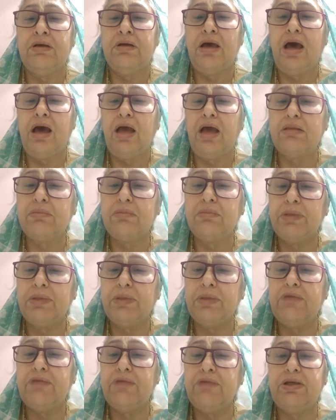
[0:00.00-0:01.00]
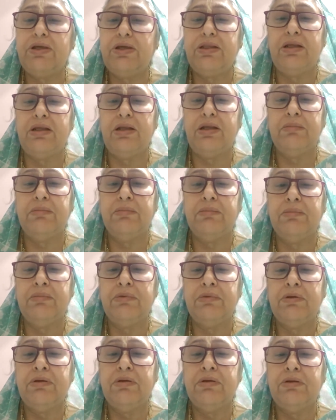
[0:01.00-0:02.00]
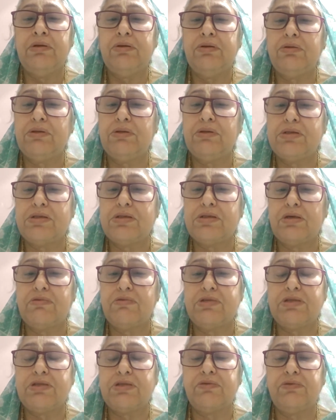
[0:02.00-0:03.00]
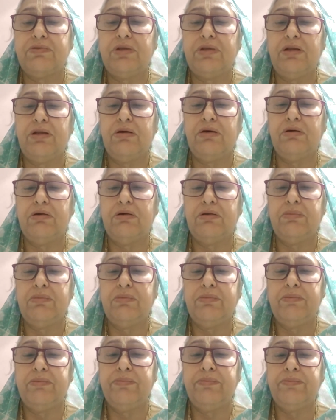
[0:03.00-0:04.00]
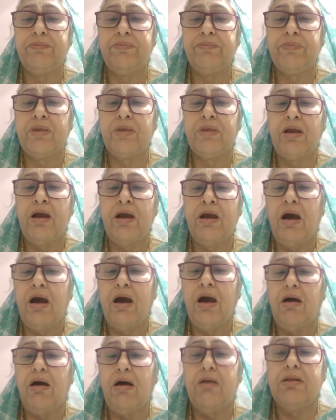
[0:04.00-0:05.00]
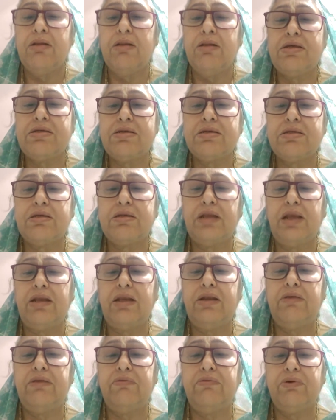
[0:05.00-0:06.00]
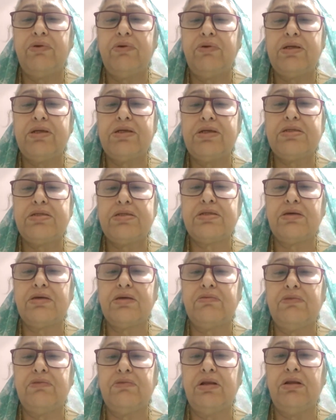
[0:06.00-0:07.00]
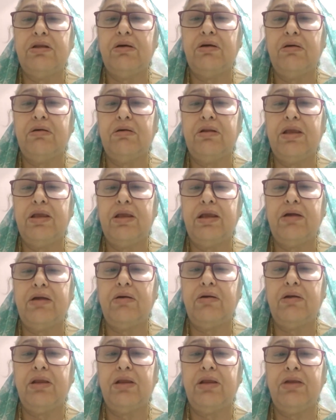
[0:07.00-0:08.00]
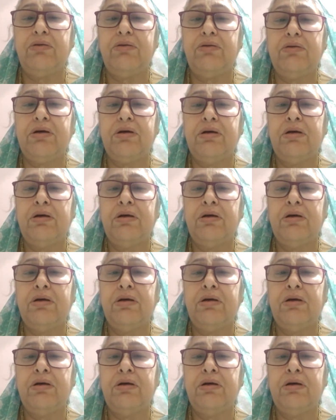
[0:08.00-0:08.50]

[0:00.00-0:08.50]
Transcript: Atmanivedanam, to the service of the Lord. All these great devotees serve the Lord according to a